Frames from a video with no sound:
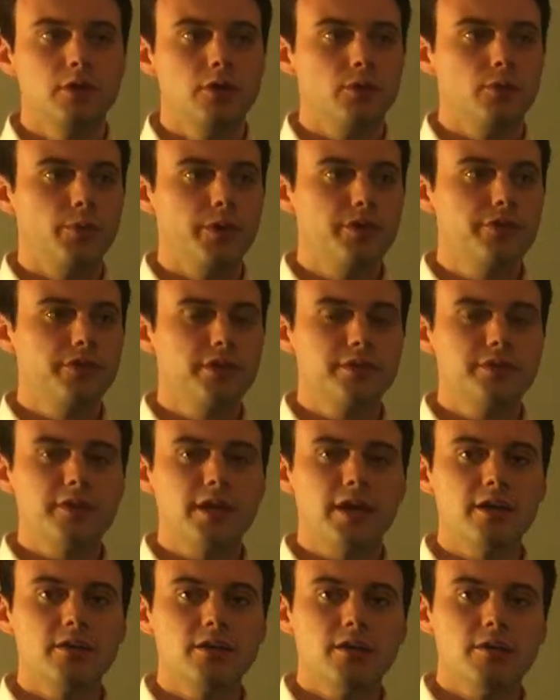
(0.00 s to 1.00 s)
We think
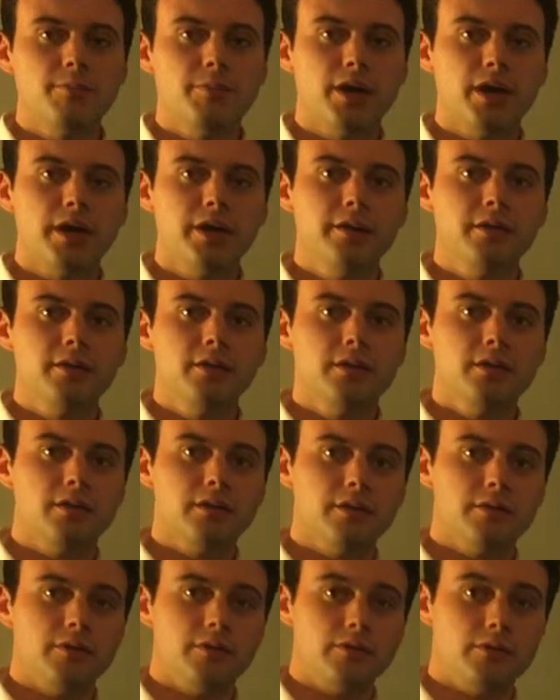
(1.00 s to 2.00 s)
that by,
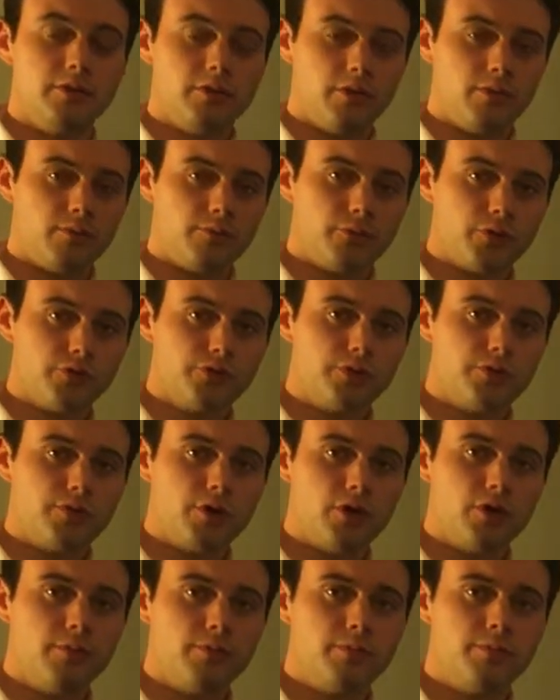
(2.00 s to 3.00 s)
first of
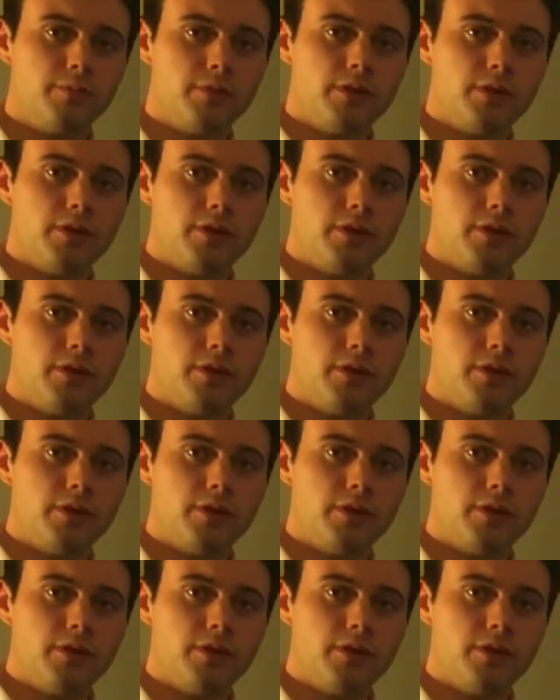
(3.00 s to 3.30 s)
all,